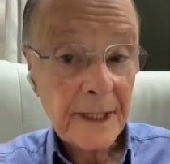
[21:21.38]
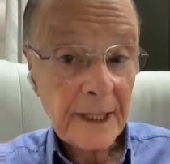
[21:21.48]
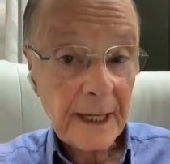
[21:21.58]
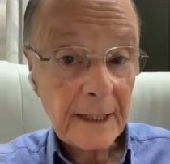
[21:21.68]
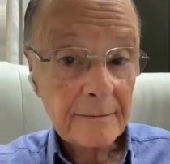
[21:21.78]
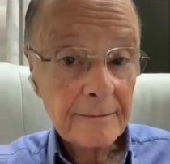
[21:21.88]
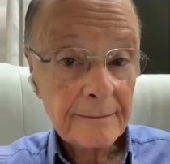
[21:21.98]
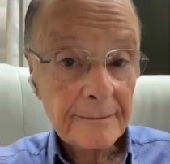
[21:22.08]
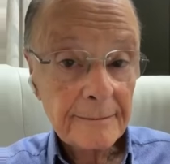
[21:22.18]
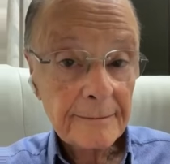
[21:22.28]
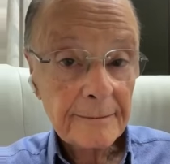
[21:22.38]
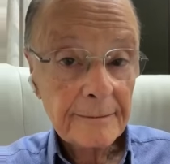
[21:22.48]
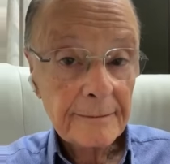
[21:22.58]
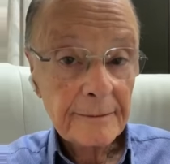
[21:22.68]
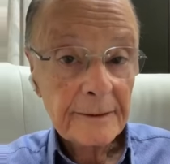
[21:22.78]
Do you want it?
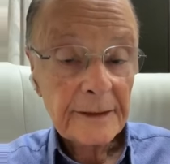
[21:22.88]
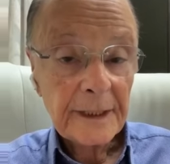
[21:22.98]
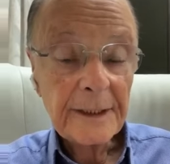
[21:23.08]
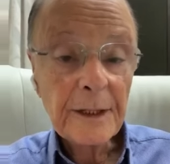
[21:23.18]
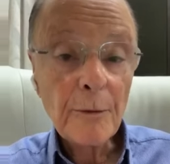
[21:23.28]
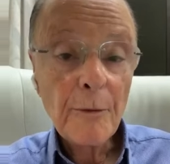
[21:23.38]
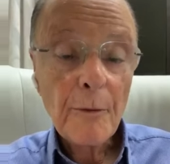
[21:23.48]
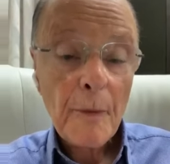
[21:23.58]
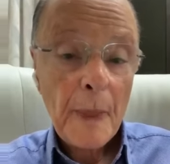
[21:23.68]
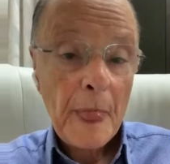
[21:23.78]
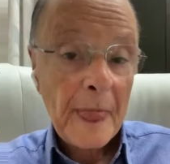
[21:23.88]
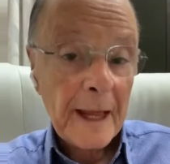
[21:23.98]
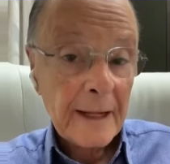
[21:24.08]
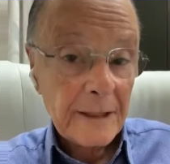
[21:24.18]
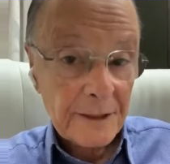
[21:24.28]
So,
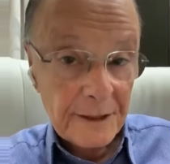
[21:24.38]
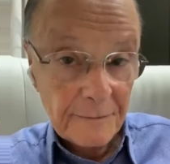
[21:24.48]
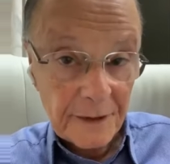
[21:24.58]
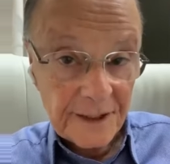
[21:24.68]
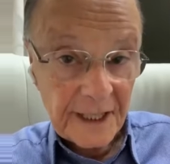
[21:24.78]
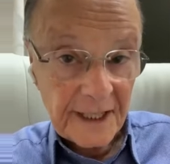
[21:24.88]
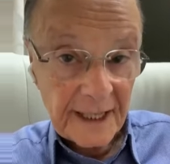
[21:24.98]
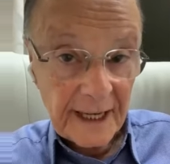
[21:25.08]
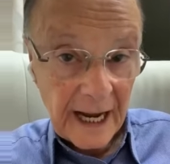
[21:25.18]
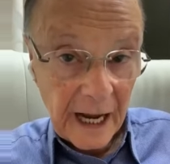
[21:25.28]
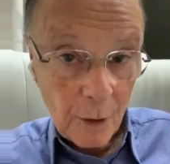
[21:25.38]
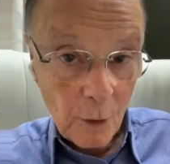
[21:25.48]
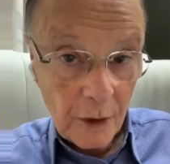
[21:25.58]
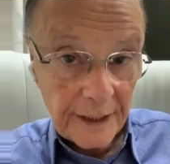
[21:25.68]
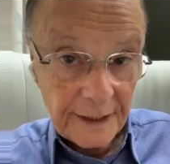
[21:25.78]
if you want
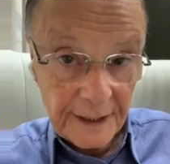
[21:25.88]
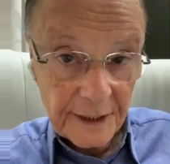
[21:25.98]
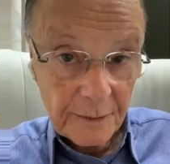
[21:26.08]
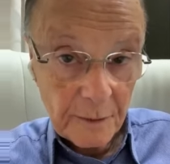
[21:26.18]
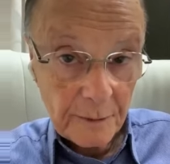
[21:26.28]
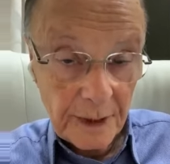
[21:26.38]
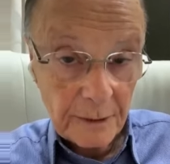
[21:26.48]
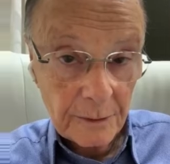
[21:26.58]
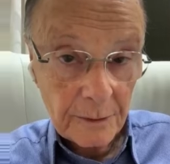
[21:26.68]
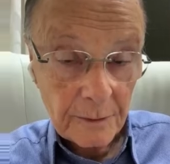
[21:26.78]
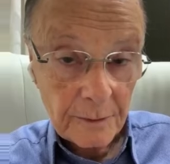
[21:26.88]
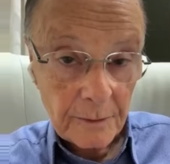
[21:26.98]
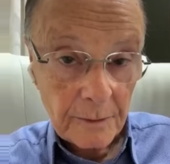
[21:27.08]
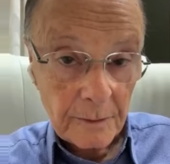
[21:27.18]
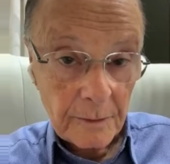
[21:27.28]
it right now, in this
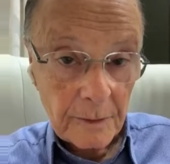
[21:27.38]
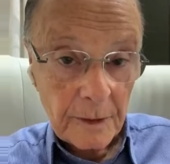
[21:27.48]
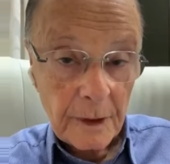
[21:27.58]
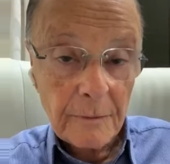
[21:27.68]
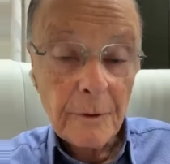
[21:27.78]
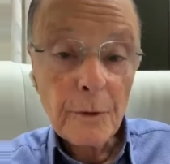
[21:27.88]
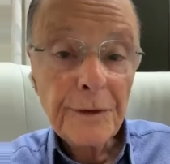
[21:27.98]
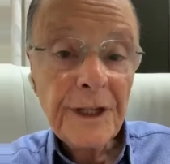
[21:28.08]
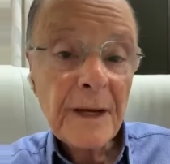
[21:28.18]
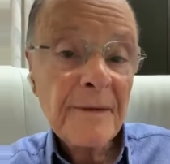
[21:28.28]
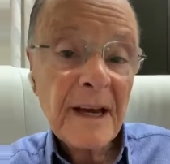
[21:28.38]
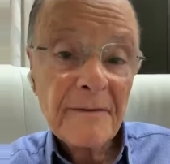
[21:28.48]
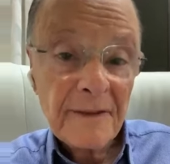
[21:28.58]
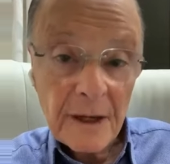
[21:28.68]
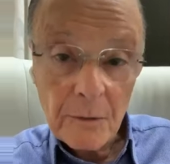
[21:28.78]
moment, I will
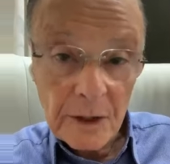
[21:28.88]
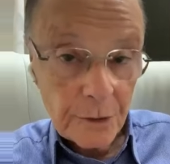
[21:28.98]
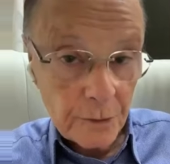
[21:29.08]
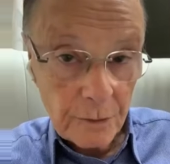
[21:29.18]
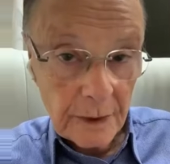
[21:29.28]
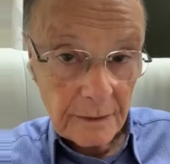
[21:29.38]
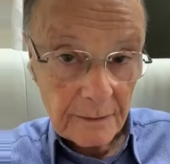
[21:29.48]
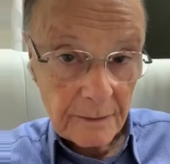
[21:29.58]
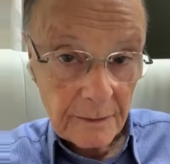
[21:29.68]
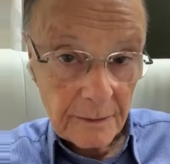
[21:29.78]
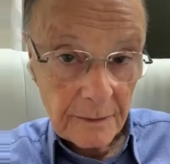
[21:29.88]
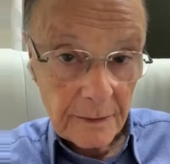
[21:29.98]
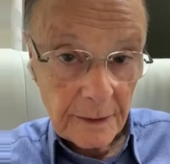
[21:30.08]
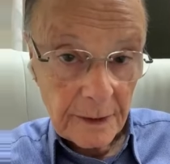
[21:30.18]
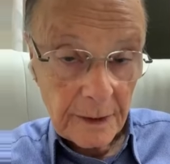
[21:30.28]
unite my faith with
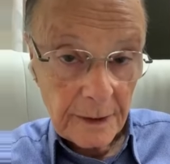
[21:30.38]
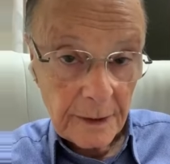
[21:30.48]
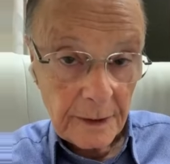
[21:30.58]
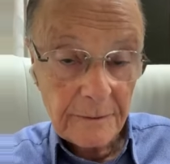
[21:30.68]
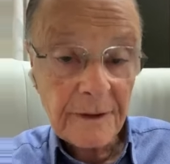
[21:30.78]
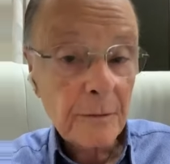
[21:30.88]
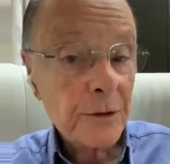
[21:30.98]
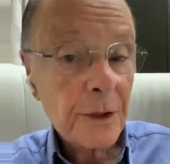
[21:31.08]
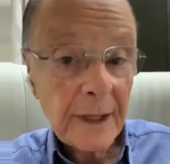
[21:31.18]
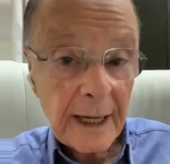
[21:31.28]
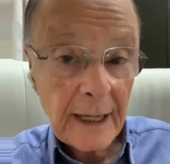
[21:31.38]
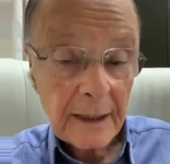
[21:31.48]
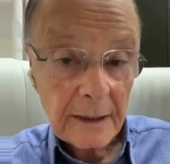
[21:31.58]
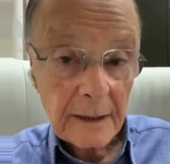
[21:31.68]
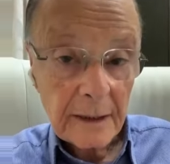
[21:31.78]
yours, and we are going to
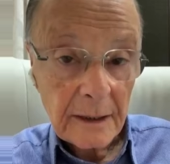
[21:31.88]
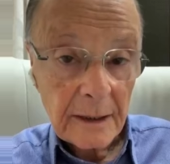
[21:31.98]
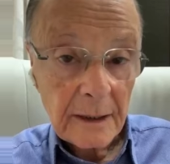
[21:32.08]
pray.